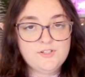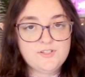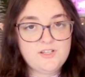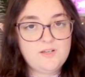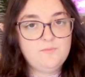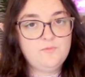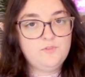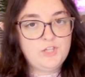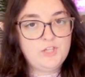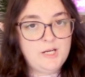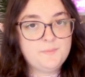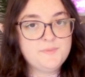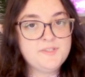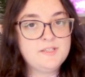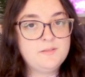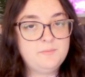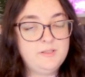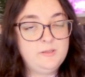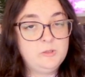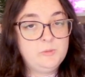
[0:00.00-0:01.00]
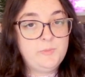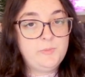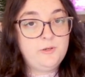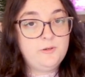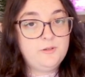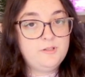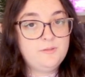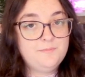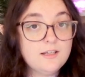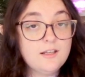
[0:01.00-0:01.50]
are some flops in build
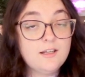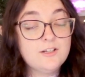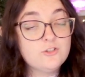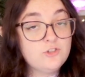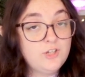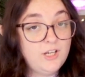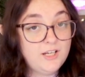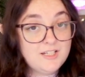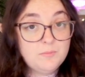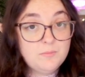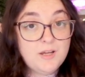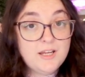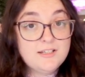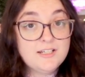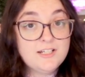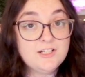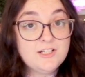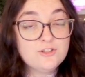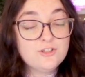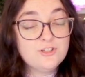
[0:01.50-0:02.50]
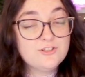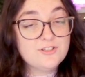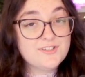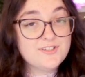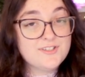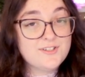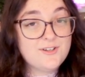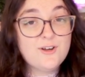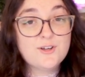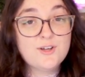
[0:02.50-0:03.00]
mode. Enchanted by Nature
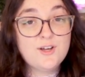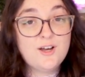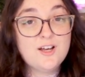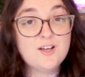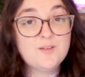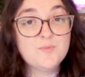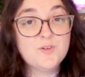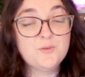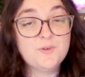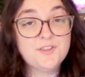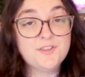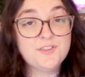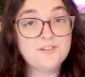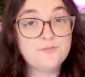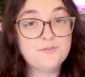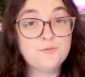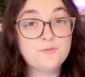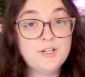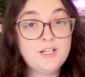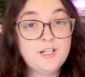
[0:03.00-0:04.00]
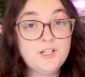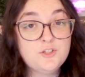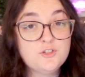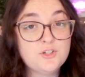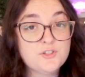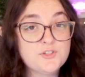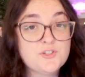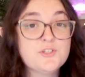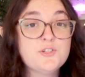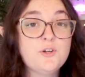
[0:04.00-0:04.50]
does not come with a fridge,
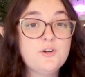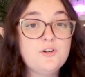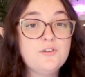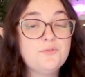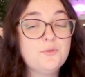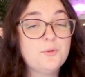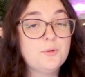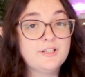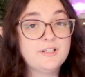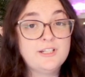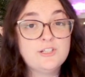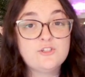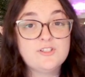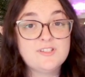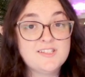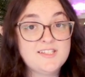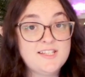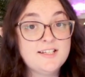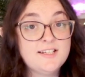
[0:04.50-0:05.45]
a stove, or a kitchen